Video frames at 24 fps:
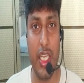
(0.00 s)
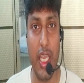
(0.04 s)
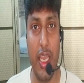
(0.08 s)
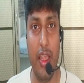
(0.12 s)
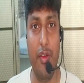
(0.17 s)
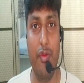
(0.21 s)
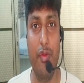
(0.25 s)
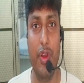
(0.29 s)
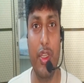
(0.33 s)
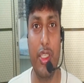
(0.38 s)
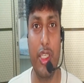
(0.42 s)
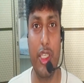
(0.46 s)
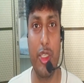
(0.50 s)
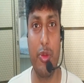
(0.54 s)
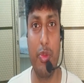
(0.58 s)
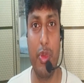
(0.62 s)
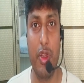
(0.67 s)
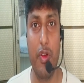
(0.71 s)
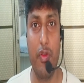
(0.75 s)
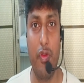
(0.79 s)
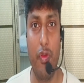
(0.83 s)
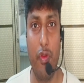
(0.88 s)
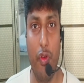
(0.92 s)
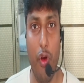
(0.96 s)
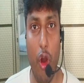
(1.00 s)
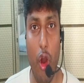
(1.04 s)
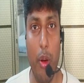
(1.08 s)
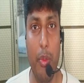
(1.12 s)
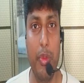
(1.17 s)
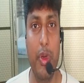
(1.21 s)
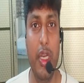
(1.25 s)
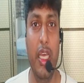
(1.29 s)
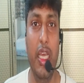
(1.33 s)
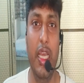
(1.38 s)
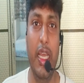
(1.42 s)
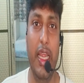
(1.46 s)
chain which has been
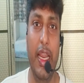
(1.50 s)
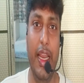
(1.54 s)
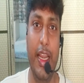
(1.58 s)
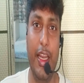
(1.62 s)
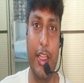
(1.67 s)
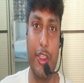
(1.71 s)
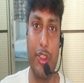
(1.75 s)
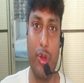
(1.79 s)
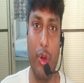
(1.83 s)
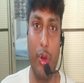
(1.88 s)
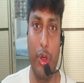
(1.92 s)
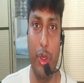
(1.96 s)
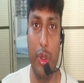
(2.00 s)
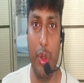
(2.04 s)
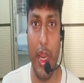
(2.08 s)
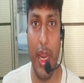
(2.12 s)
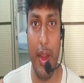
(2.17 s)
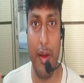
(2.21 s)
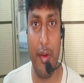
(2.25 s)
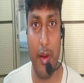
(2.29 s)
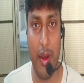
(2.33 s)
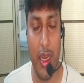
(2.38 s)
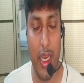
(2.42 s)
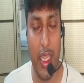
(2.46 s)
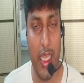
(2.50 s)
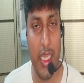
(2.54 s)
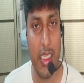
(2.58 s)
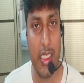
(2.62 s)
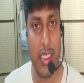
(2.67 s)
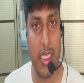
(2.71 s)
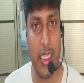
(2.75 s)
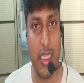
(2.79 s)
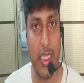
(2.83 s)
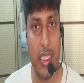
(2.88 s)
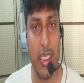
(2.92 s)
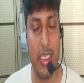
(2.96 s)
formed, it is going to get
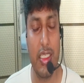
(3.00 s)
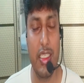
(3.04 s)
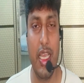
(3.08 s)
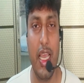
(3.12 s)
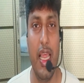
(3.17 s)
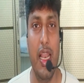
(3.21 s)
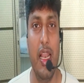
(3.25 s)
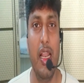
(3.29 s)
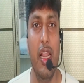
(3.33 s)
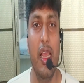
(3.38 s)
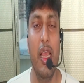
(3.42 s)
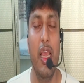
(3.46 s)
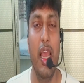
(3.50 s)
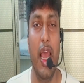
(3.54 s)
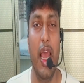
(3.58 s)
released in the cell,